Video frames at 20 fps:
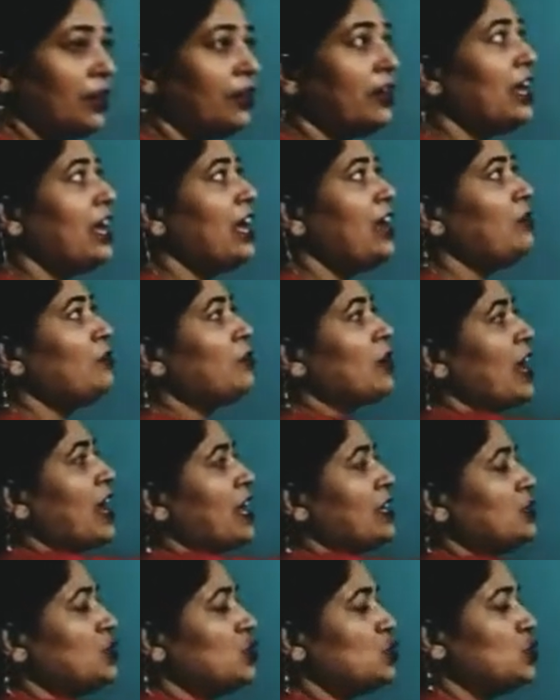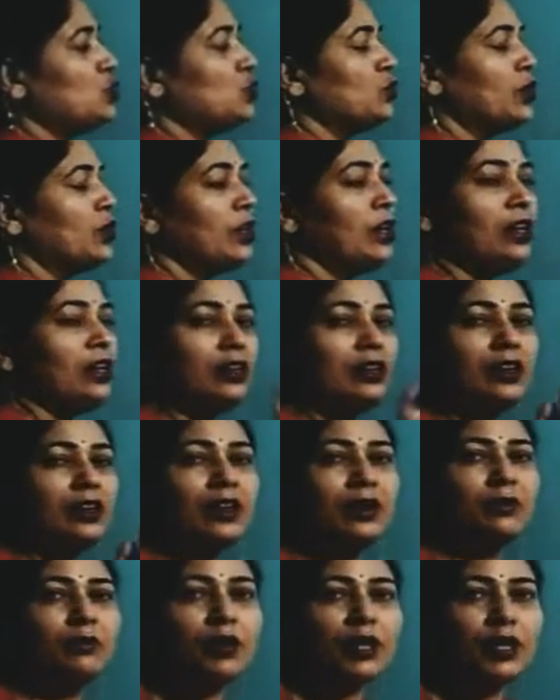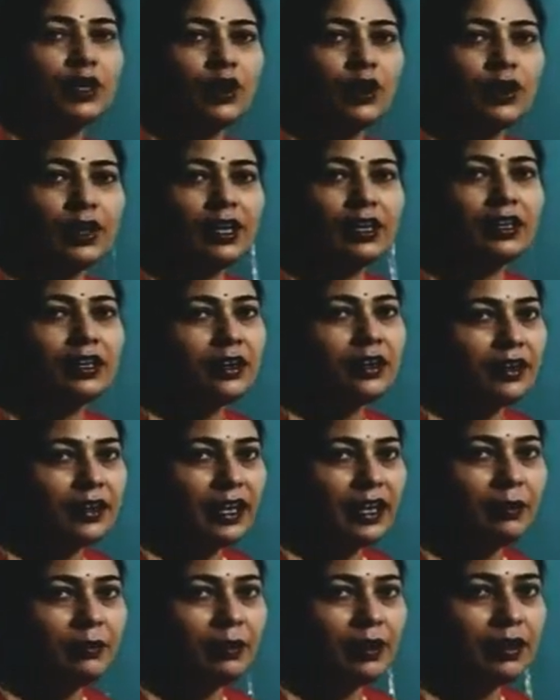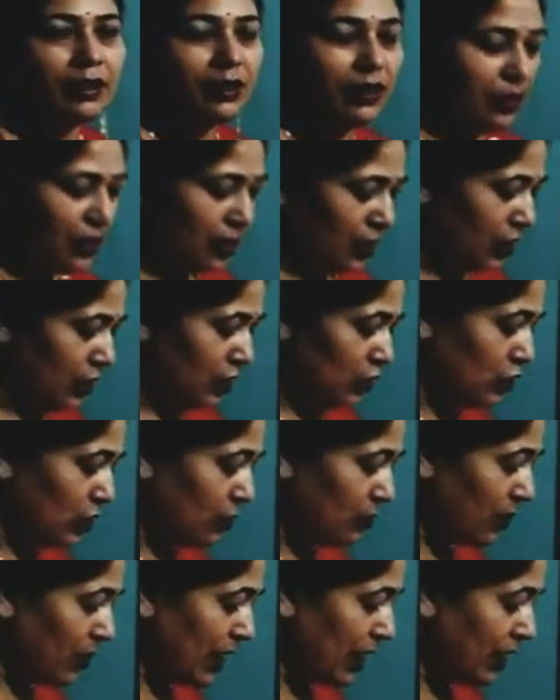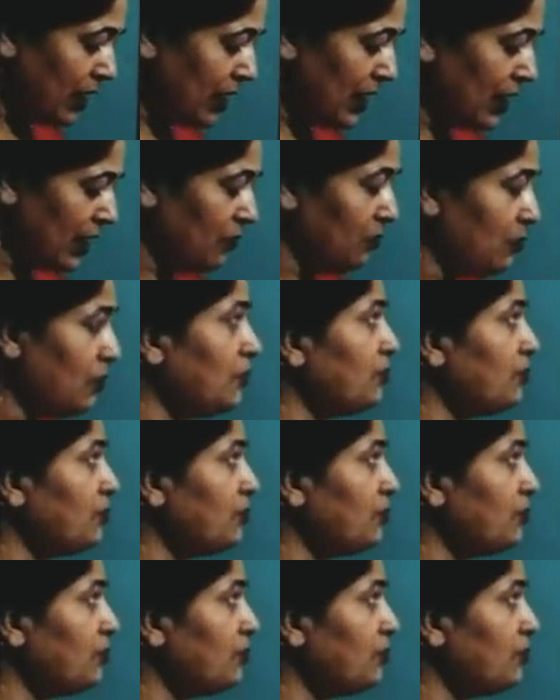gave rise to the periodic table. So Mendeleev